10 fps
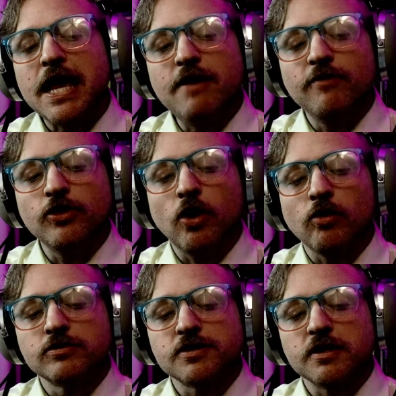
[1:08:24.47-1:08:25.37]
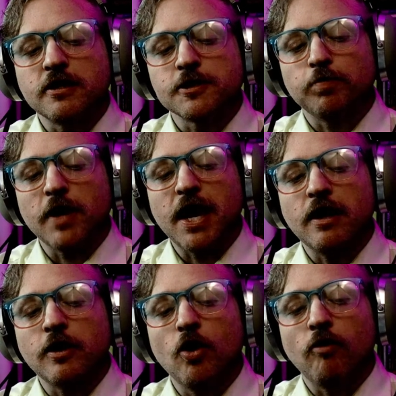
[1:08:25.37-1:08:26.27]
even those that
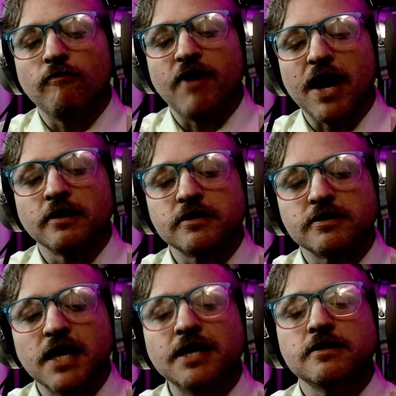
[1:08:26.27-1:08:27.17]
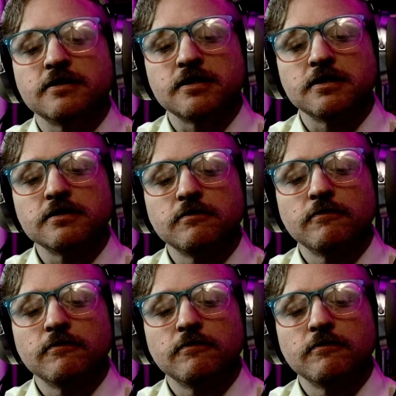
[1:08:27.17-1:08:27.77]
displayed no violent tendencies.